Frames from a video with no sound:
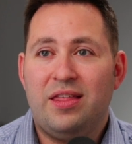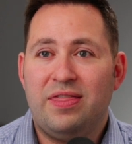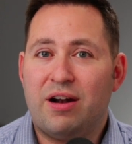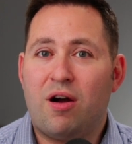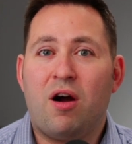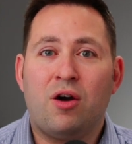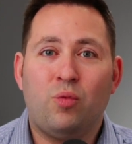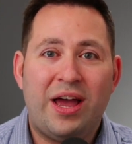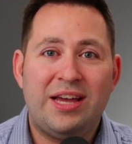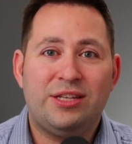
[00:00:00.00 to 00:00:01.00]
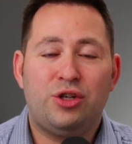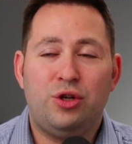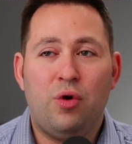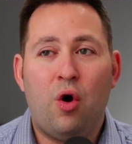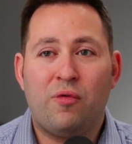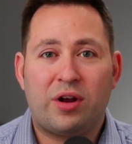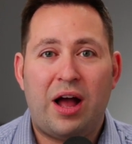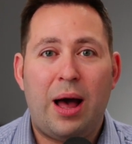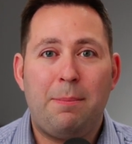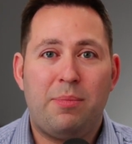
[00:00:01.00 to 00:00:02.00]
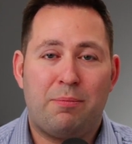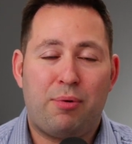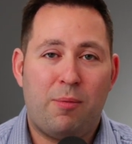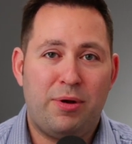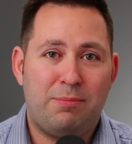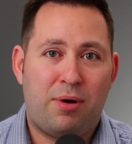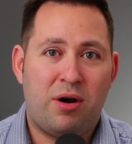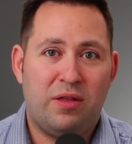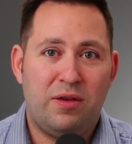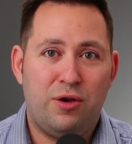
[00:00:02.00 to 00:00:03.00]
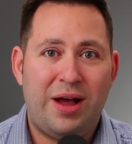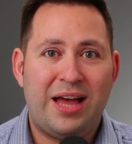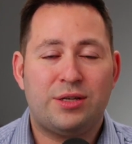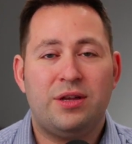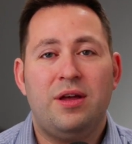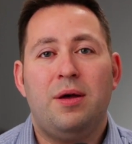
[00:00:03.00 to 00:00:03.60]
There are ways to overcome the permanent bar to the U.S.,